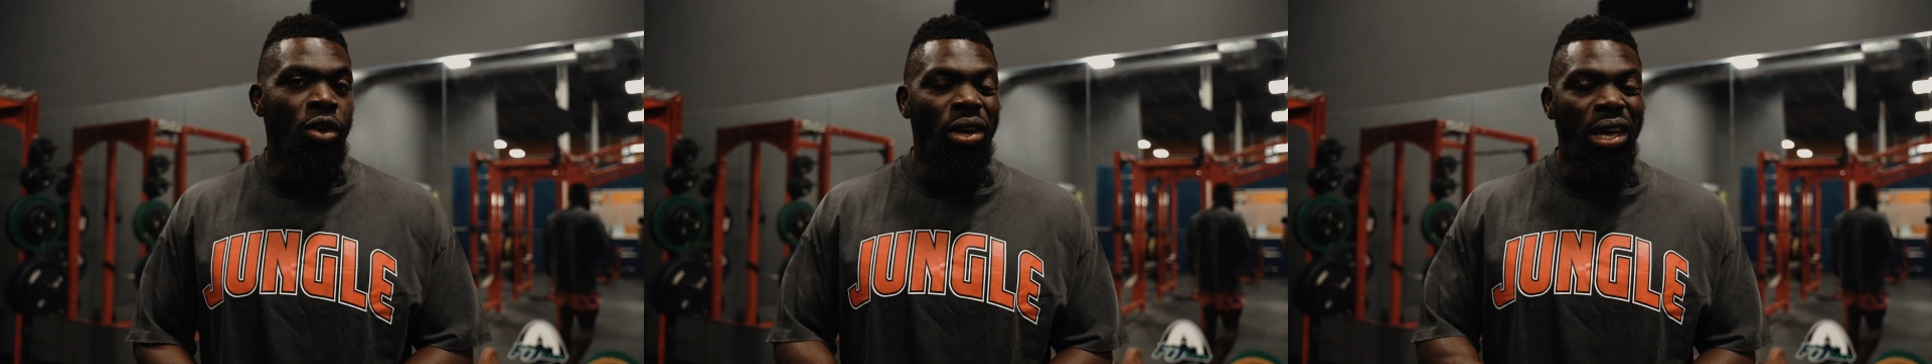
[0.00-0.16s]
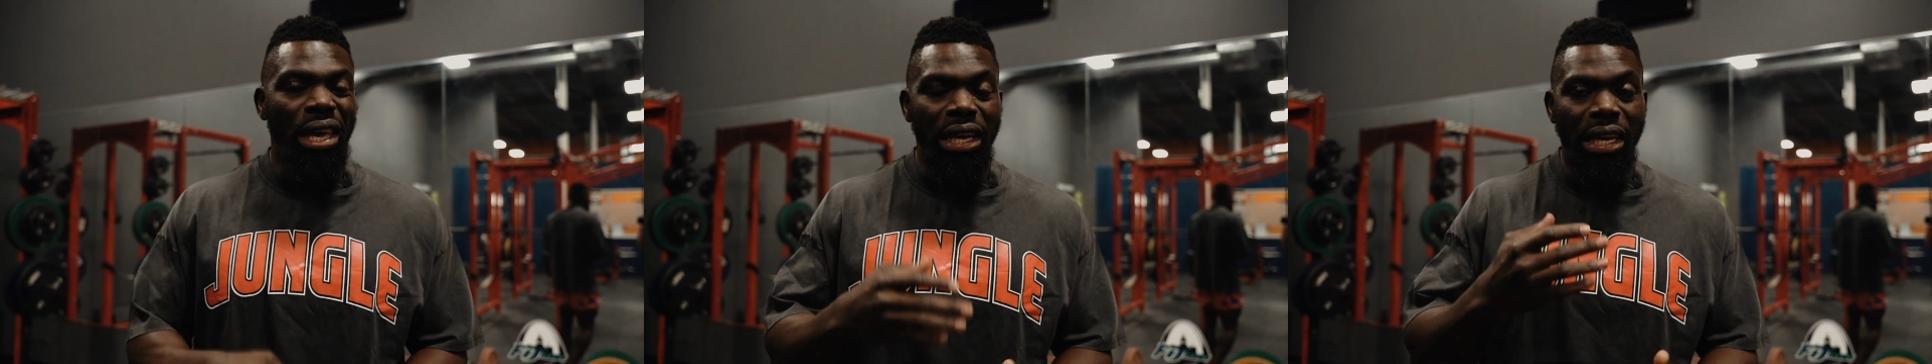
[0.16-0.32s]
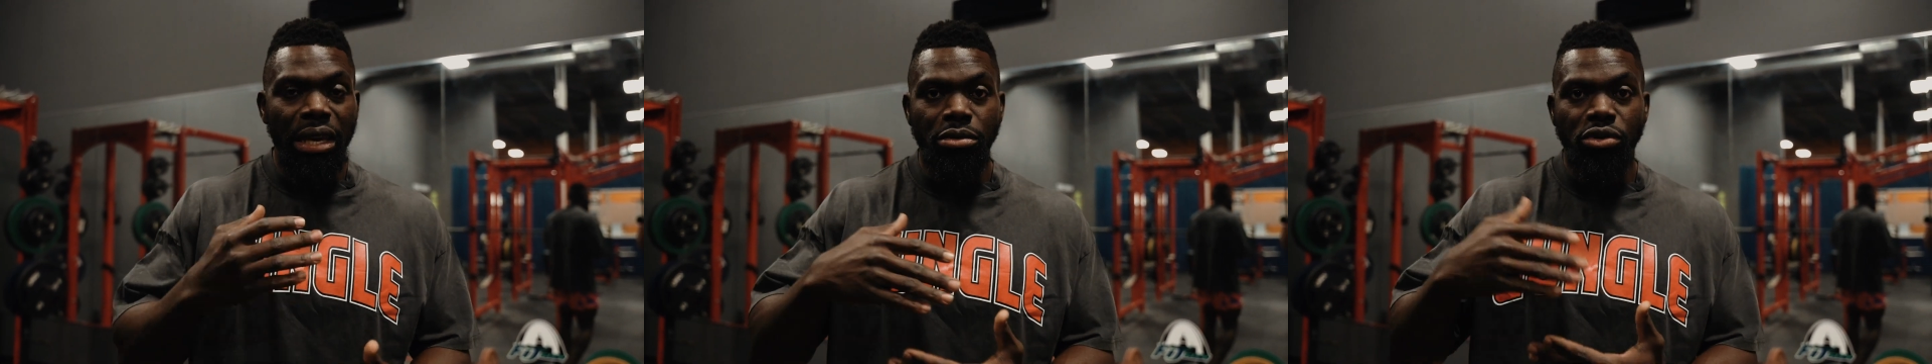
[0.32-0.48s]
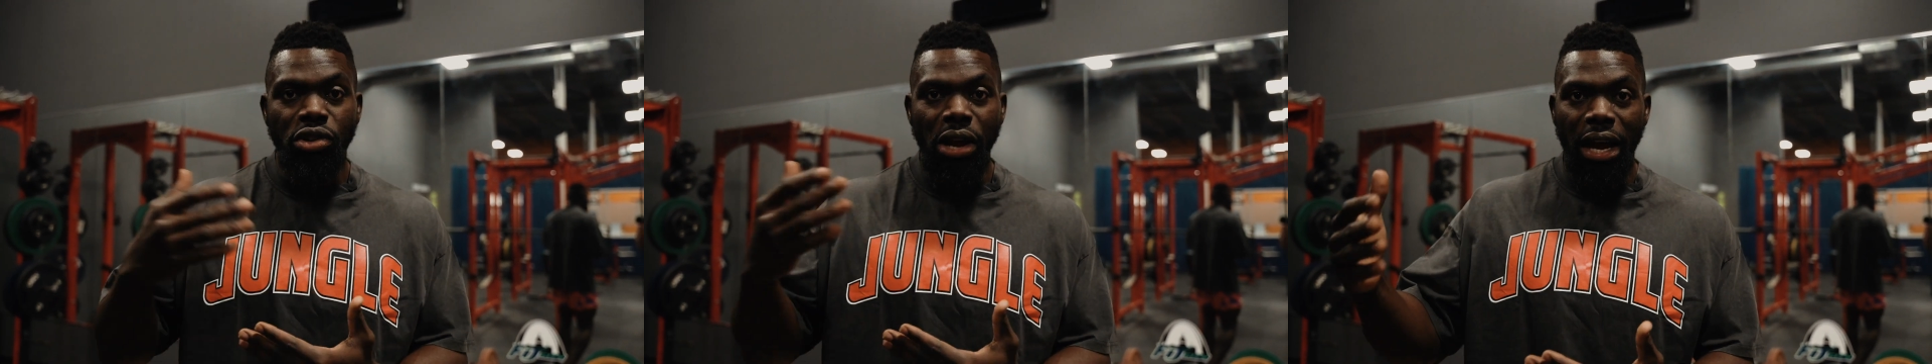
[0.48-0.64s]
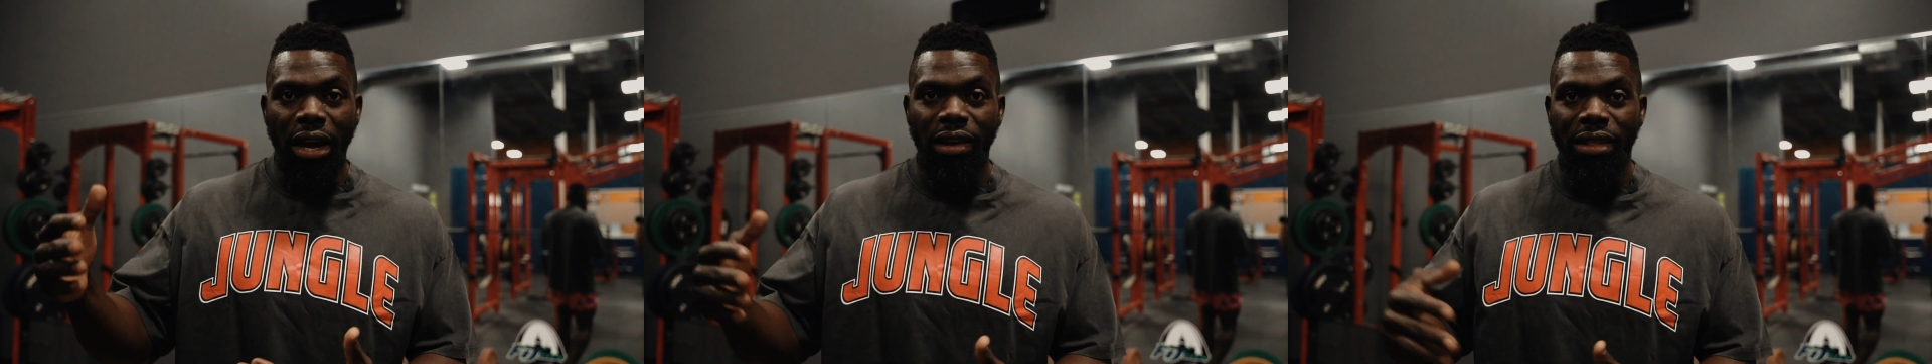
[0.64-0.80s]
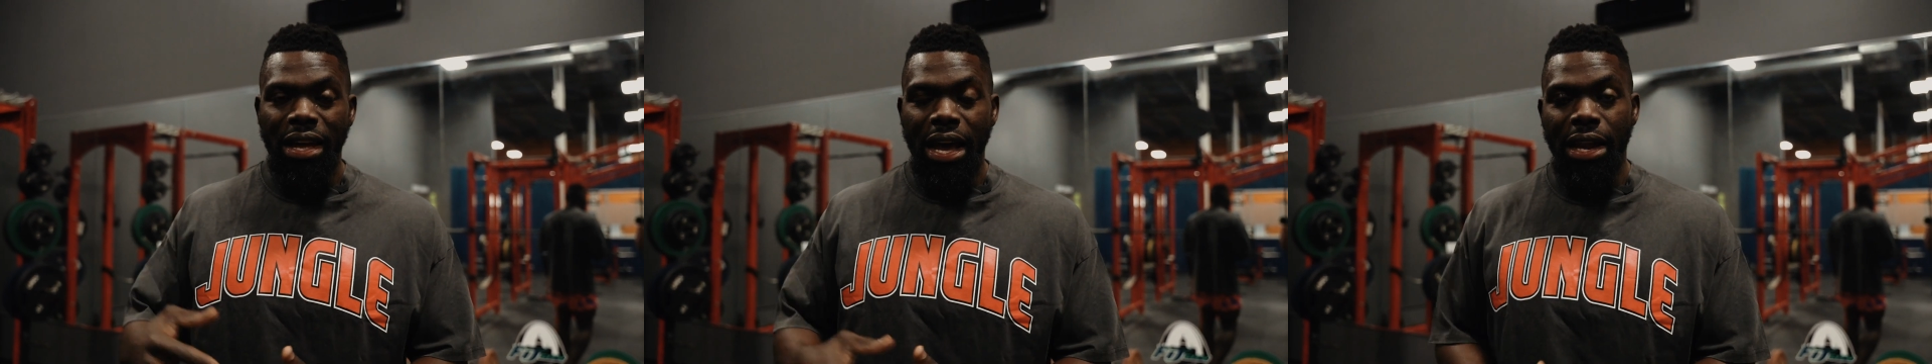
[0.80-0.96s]
You can keep
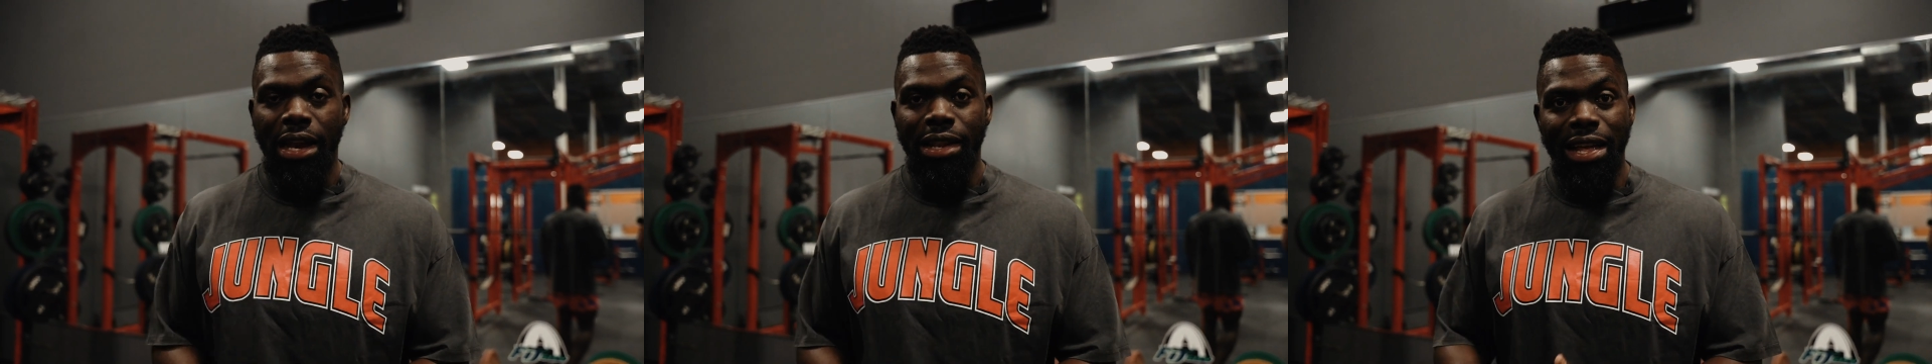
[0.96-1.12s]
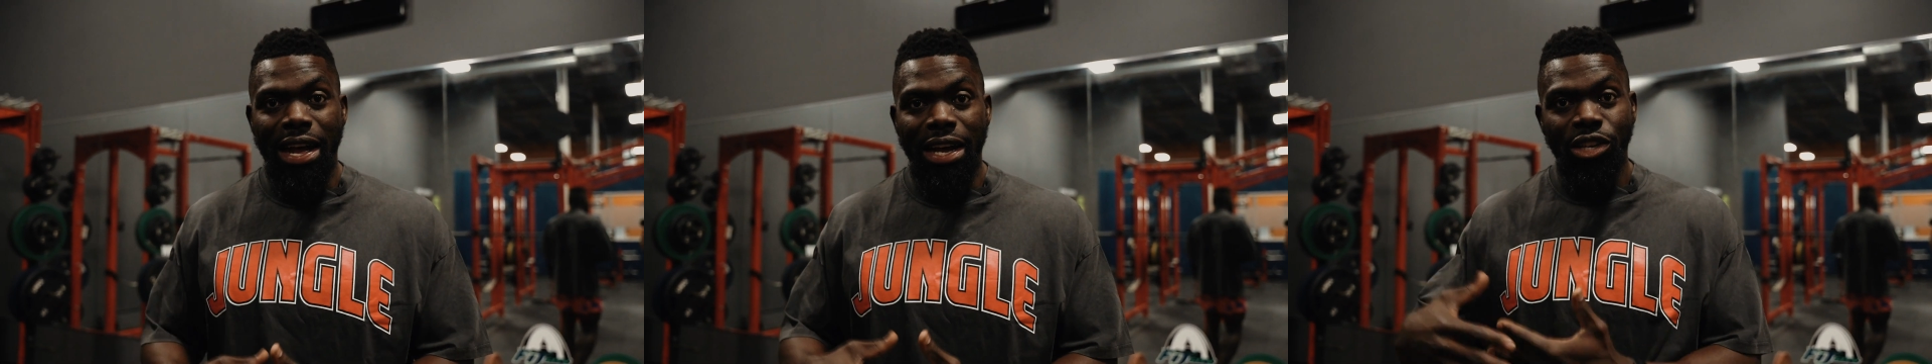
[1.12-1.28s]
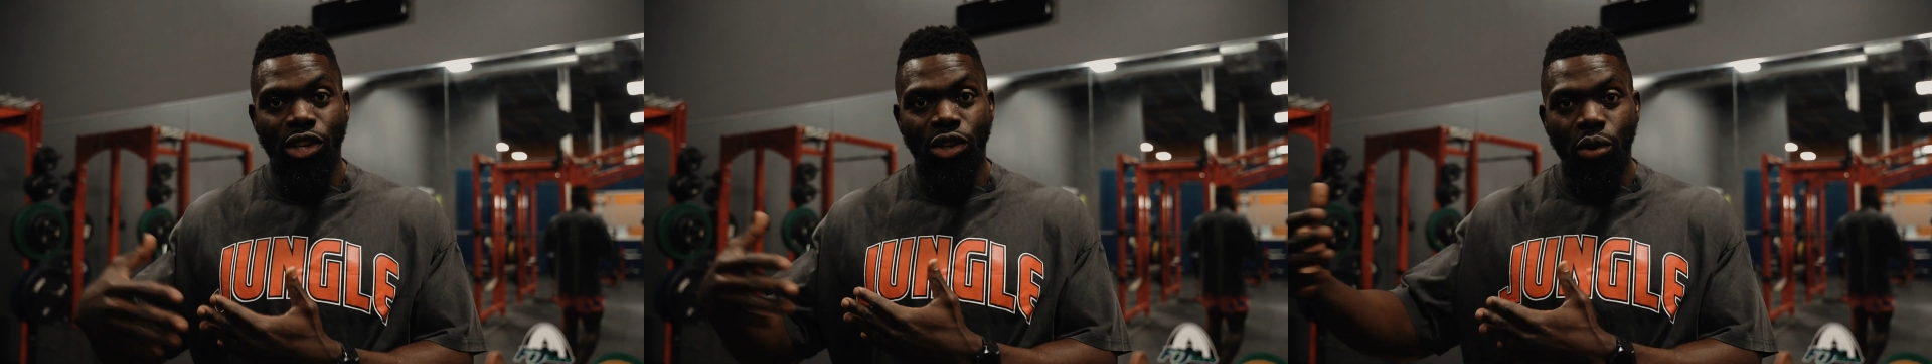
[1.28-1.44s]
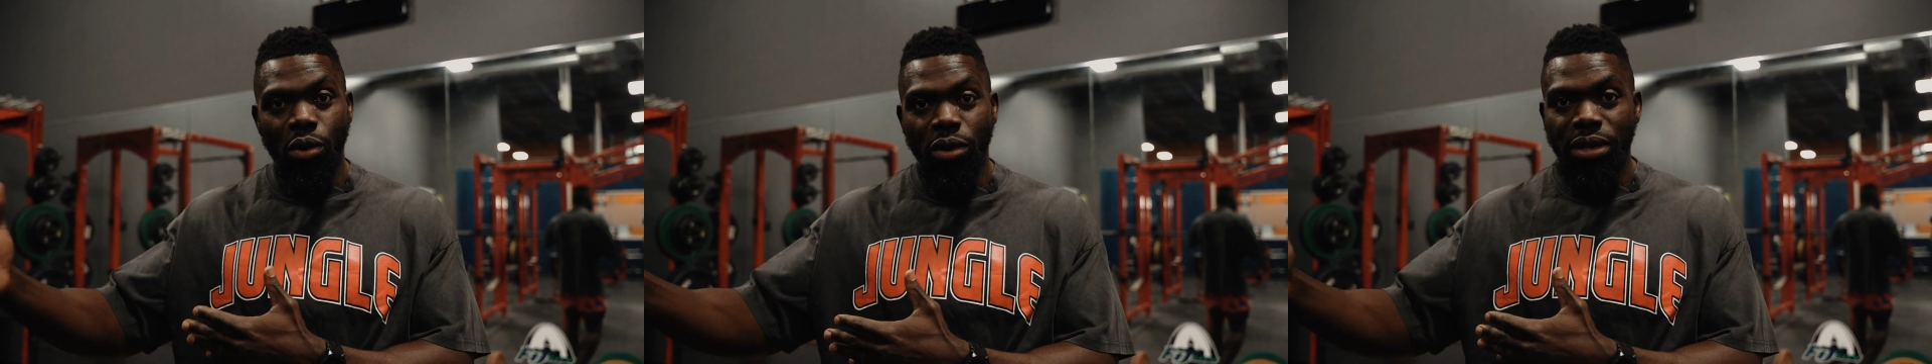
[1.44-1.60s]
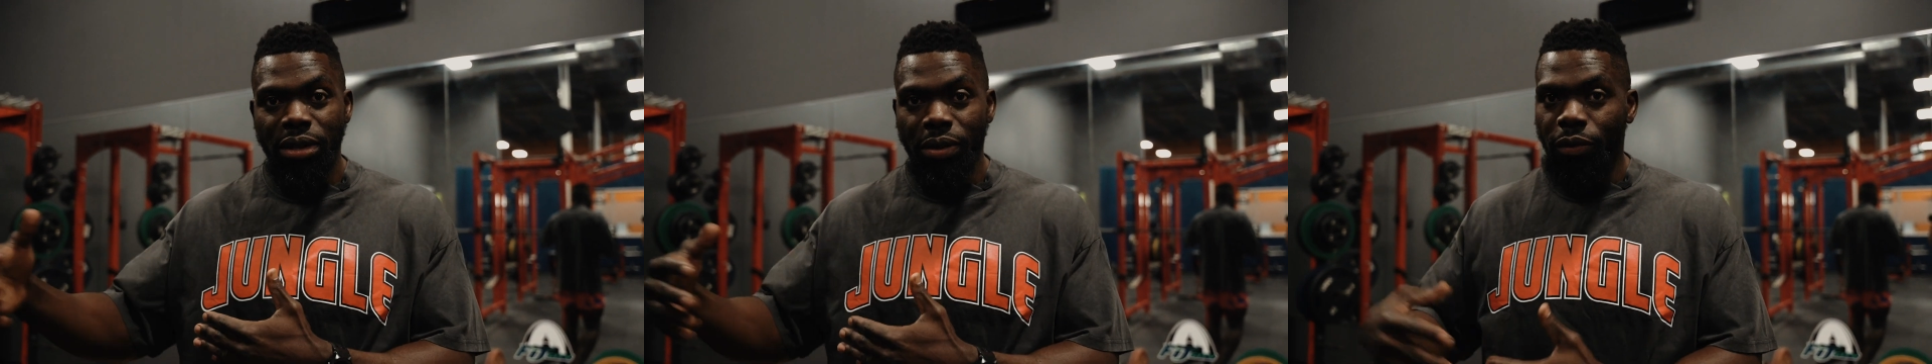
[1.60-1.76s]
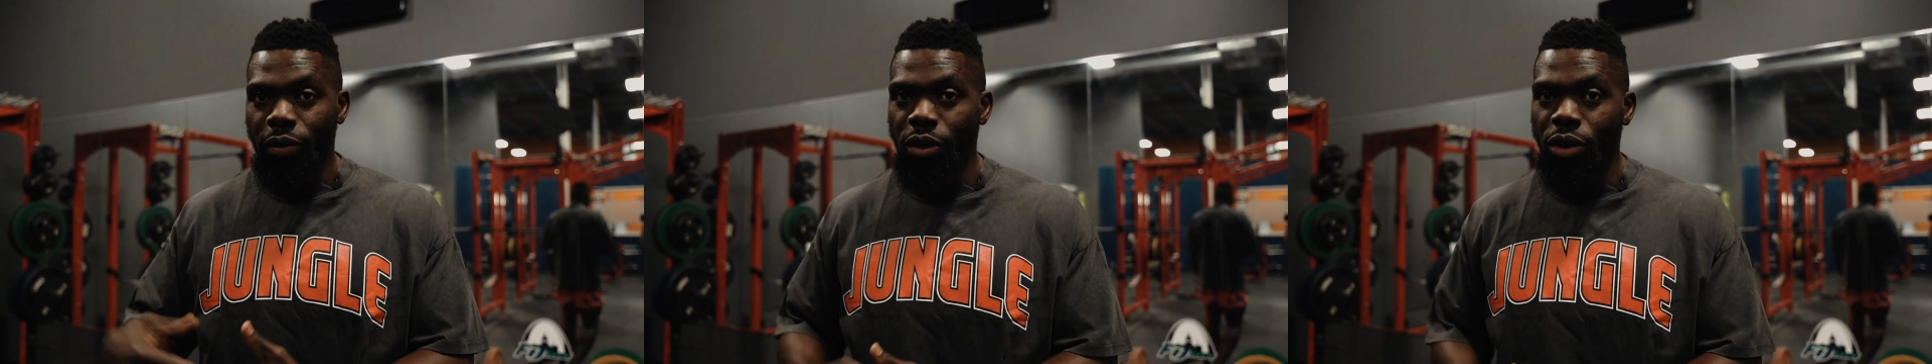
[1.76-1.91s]
track of that, and that stores it for